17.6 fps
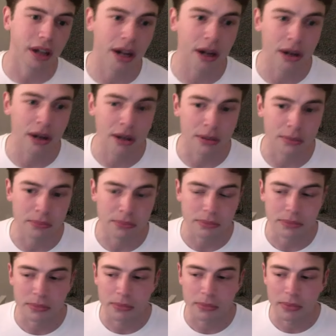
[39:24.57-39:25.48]

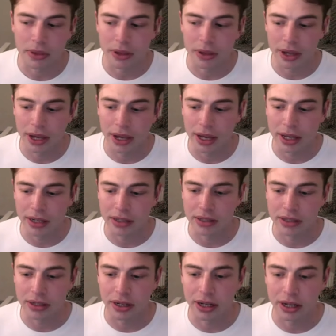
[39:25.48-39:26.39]
And
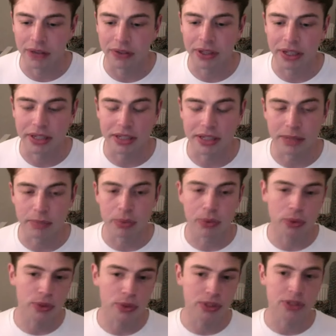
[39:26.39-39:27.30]
I think it's
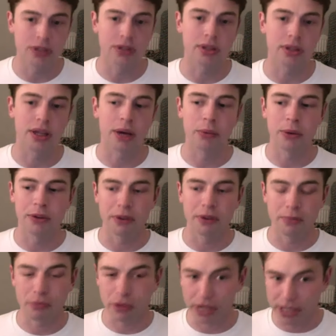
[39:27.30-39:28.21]
important that
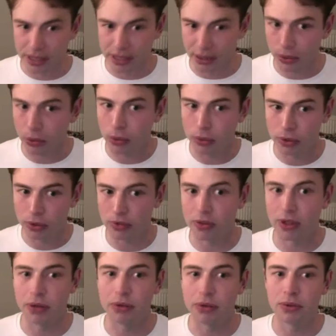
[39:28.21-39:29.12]
we're embracing all
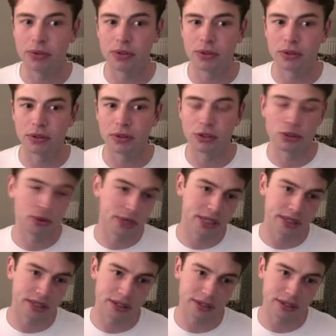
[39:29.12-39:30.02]
of those
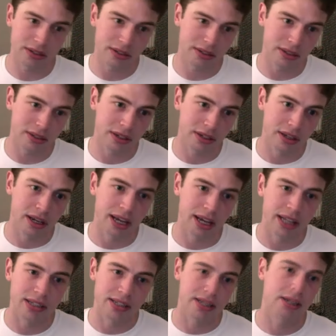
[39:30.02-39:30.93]
choices
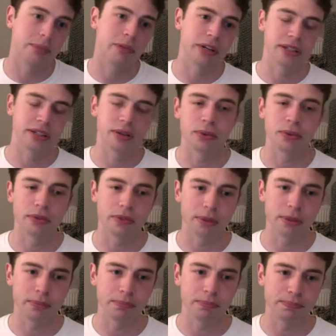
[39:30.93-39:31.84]
and celebrating all
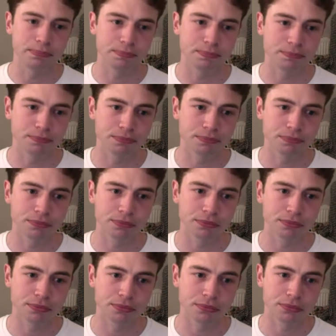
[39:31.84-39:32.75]
of them.
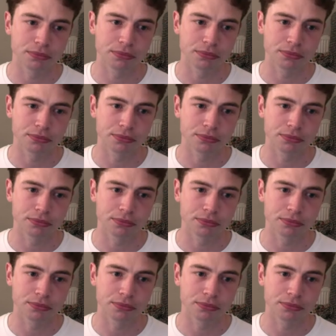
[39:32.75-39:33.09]
Yeah,